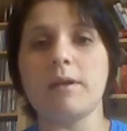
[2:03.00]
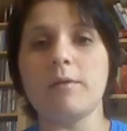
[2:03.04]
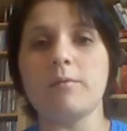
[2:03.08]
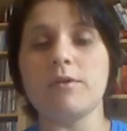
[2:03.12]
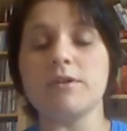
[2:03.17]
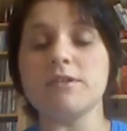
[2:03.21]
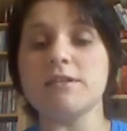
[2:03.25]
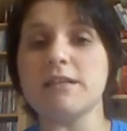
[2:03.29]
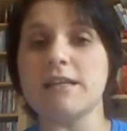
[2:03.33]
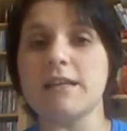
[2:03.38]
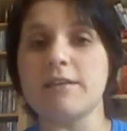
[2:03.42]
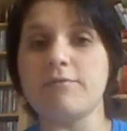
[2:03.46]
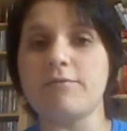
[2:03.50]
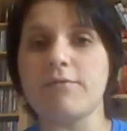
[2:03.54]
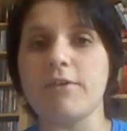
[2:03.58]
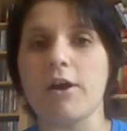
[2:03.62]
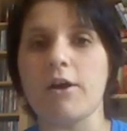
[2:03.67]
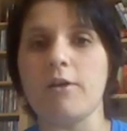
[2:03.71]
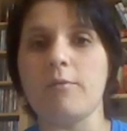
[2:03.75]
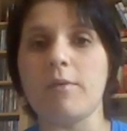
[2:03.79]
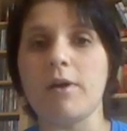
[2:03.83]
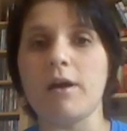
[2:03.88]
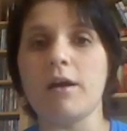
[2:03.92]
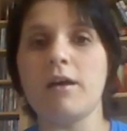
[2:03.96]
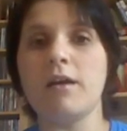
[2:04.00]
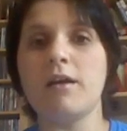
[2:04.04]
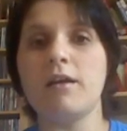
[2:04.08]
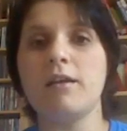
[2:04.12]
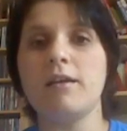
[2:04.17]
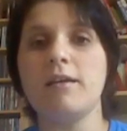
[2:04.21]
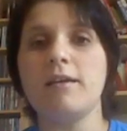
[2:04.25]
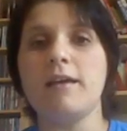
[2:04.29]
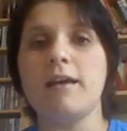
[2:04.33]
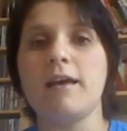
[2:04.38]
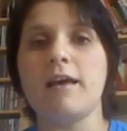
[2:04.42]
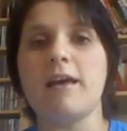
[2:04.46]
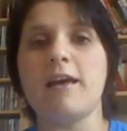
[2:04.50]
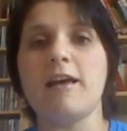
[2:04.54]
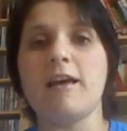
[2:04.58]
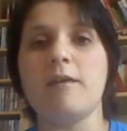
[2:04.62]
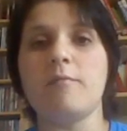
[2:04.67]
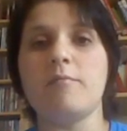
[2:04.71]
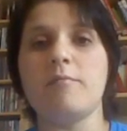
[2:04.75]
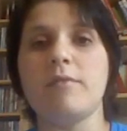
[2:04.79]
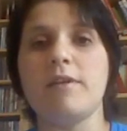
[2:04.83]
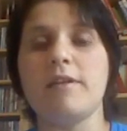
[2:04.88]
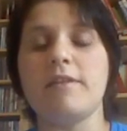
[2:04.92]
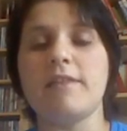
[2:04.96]
wasn't lymphoma,
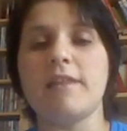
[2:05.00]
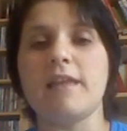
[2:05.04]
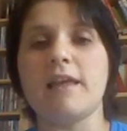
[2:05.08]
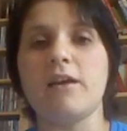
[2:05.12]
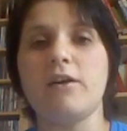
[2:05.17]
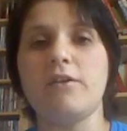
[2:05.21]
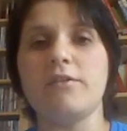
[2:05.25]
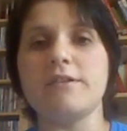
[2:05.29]
and that